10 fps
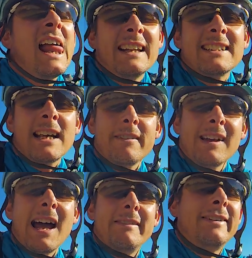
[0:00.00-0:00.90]
it's a tough
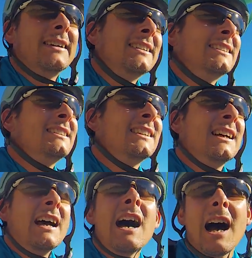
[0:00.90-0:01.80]
life.
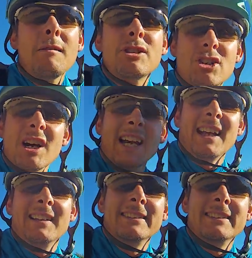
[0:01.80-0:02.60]
I'm struggling.